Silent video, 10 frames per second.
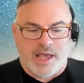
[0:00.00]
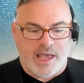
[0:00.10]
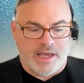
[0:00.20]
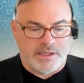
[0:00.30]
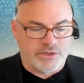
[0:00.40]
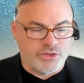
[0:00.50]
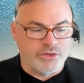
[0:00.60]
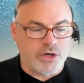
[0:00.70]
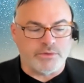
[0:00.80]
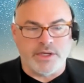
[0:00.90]
And you
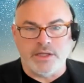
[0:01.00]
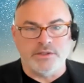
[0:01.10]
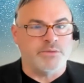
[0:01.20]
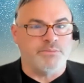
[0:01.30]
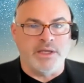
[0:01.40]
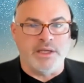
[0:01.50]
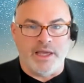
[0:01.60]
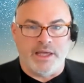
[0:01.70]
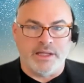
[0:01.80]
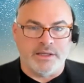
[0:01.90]
don't need to
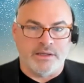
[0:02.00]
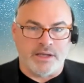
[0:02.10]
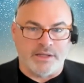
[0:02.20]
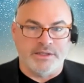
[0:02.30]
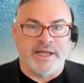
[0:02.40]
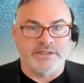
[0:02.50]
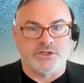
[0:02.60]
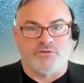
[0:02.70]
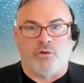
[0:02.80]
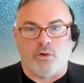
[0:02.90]
be in a
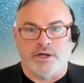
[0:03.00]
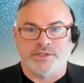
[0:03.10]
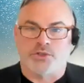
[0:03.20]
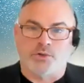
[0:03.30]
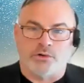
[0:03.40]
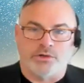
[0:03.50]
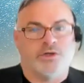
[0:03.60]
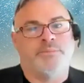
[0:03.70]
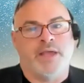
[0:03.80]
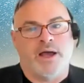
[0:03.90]
dense forest in order
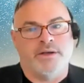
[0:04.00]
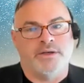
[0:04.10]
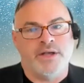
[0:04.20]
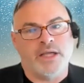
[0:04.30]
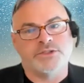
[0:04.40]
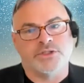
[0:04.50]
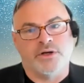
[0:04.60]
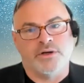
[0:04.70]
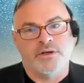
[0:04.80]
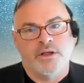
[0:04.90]
to be out in
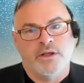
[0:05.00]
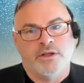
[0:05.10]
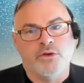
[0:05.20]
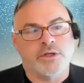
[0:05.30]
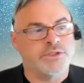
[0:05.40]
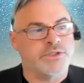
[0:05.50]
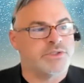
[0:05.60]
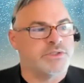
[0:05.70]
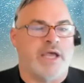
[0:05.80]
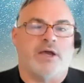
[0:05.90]
nature. You can
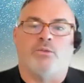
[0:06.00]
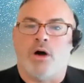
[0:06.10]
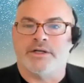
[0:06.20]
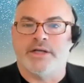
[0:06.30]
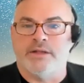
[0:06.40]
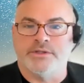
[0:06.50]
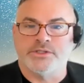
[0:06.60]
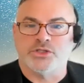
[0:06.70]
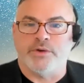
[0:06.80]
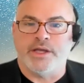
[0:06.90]
just take a walk down the
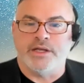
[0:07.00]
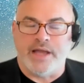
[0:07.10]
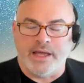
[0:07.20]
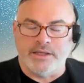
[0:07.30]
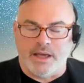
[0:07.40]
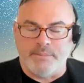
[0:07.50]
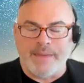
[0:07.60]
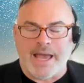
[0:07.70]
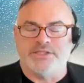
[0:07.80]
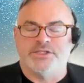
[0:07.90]
street and
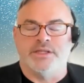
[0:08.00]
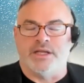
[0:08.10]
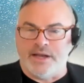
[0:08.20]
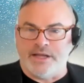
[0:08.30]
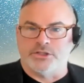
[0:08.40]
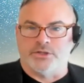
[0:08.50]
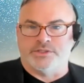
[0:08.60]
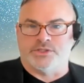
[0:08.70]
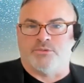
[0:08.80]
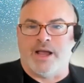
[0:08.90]
imagine that nature
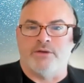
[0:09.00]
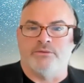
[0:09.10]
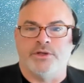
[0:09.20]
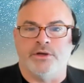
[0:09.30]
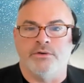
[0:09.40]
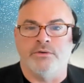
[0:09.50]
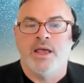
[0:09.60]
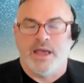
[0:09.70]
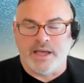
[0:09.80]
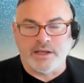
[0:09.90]
is around you
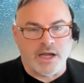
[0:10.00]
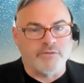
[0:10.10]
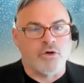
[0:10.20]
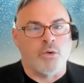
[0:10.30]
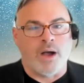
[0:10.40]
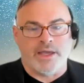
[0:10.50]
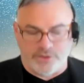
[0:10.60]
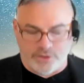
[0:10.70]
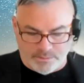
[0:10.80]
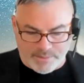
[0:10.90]
and kind of
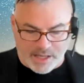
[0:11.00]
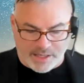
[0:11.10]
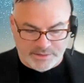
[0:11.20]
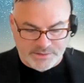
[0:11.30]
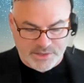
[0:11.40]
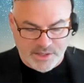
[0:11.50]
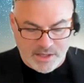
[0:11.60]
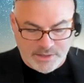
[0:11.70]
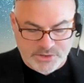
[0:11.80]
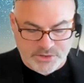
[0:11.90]
quiet your mind.
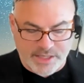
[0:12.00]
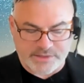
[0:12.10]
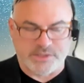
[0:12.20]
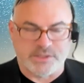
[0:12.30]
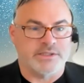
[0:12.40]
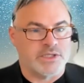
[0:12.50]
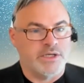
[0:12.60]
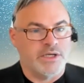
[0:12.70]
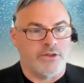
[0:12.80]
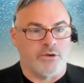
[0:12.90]
So that's
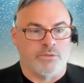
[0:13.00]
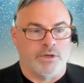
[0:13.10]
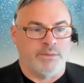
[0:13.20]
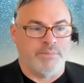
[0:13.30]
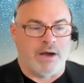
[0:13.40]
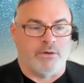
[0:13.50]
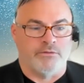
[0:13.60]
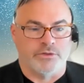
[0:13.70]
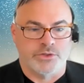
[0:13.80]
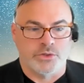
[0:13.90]
another really
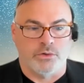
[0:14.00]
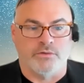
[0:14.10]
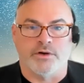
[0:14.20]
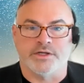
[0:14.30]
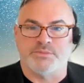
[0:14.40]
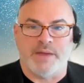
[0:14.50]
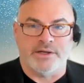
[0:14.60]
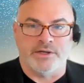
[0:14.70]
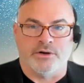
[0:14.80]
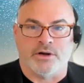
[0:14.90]
powerful tool for
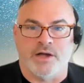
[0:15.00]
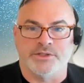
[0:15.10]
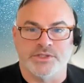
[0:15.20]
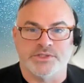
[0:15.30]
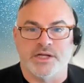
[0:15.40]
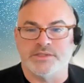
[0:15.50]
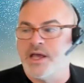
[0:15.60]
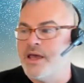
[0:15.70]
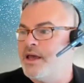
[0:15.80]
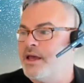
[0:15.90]
expanding your consciousness.
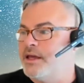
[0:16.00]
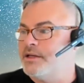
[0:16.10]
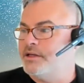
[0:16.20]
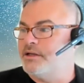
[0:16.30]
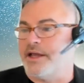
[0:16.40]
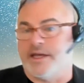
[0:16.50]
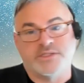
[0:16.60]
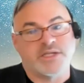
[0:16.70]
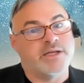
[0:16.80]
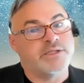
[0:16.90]
It, like I
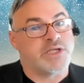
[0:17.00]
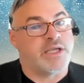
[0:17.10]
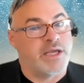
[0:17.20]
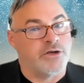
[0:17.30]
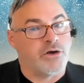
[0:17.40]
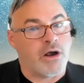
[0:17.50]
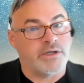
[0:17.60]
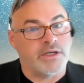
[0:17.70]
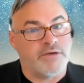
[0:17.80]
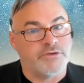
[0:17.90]
said, it's a
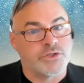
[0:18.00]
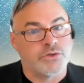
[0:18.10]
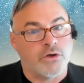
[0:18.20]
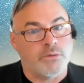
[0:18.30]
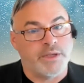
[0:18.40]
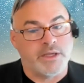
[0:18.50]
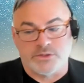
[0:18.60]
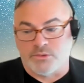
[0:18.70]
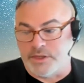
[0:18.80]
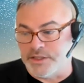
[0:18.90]
kindergarten level tool
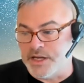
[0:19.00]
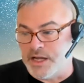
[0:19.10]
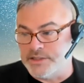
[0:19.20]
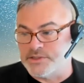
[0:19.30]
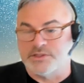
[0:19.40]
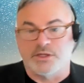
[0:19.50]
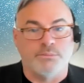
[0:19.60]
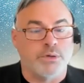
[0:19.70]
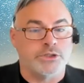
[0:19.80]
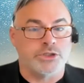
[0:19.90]
because what it does is it
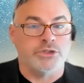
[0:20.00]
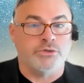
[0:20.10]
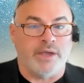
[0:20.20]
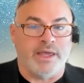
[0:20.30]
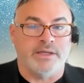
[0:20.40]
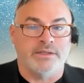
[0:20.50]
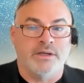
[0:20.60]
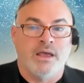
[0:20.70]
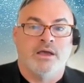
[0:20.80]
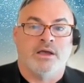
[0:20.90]
puts you in
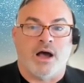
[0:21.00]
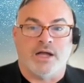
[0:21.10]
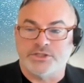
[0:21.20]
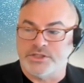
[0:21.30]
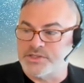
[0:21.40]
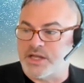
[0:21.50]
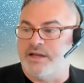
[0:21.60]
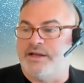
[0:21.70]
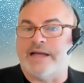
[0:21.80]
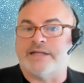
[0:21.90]
conscious
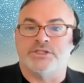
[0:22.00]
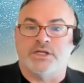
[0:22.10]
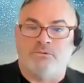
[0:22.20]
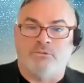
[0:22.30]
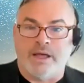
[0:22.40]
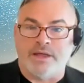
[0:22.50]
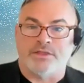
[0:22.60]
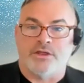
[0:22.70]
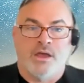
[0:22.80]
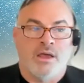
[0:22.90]
connection with
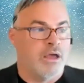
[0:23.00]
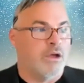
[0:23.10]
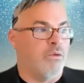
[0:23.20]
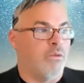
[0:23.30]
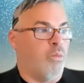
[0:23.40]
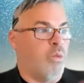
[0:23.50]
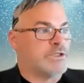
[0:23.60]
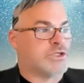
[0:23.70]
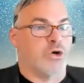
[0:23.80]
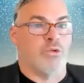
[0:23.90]

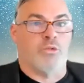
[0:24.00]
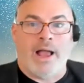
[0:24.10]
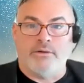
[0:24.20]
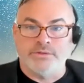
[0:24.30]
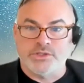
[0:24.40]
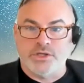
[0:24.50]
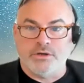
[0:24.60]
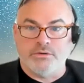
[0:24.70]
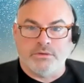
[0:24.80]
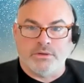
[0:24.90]
what surrounds
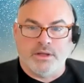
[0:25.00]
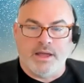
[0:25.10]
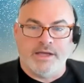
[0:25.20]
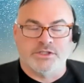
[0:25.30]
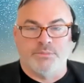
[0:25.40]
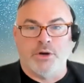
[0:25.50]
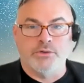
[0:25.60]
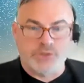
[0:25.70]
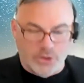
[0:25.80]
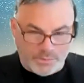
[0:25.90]
you as
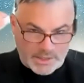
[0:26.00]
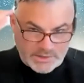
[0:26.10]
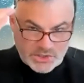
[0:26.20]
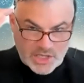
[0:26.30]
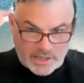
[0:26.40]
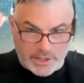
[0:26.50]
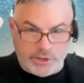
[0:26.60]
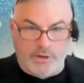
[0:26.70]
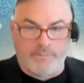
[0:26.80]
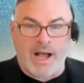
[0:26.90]
opposed to being stuck in
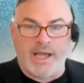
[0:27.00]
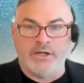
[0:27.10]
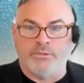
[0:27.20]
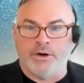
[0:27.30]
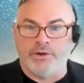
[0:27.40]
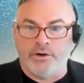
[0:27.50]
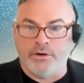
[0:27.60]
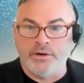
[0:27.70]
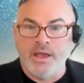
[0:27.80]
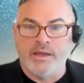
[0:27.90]
your mind where
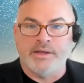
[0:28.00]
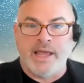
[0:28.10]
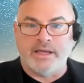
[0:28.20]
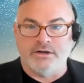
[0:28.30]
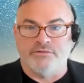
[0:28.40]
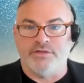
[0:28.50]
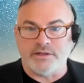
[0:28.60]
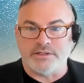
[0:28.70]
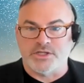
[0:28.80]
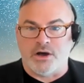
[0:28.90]
your negative
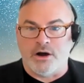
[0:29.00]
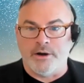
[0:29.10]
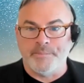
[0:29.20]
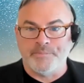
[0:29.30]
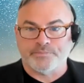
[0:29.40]
thoughts are.